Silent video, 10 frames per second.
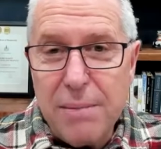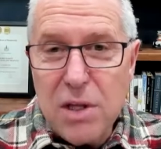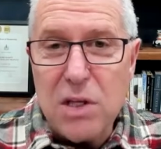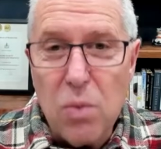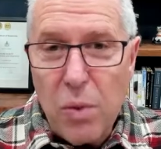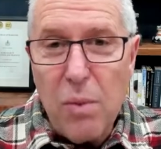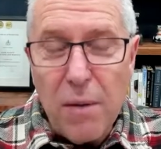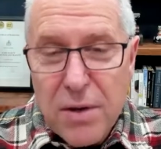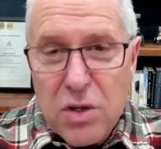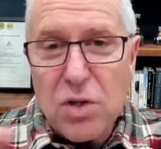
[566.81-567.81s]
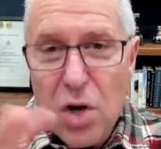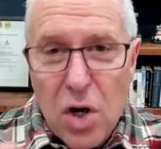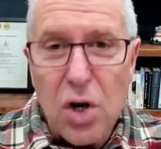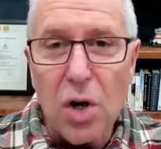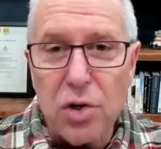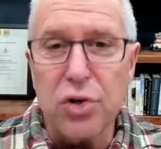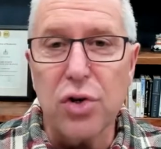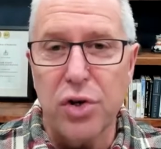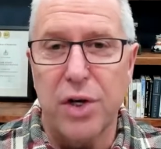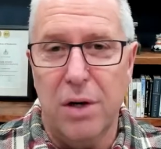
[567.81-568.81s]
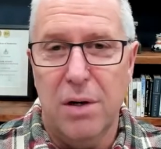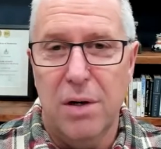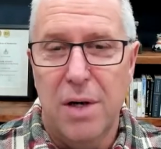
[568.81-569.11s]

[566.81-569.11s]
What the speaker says: this is what we want. This is our culture here.